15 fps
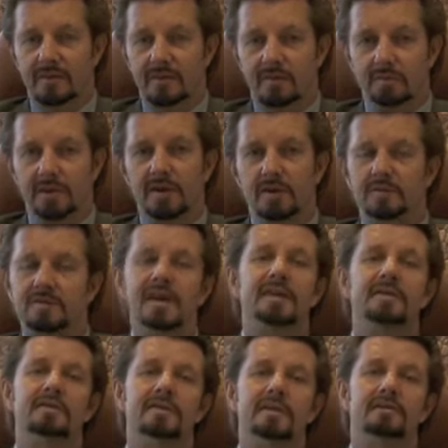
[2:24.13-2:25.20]
there'd be no
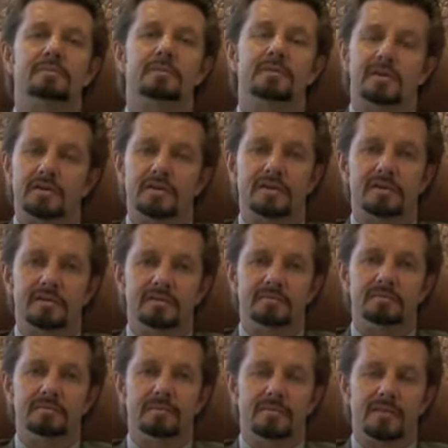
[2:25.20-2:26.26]
tenderness,
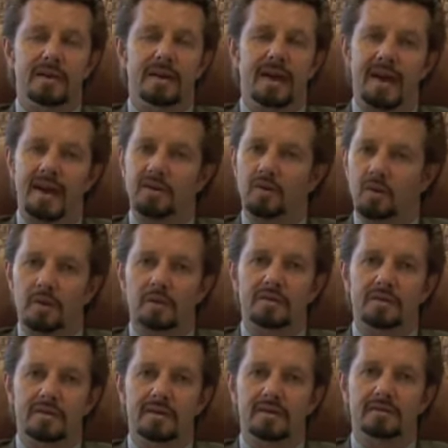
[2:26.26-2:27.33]
maternalism, and all
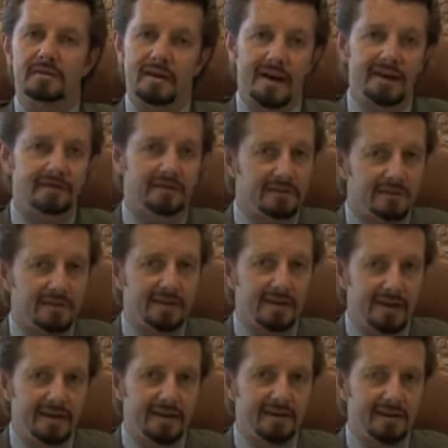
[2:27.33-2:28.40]
the things that I certainly
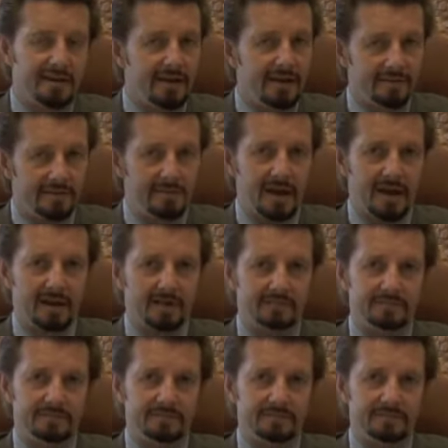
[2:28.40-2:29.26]
like as a man.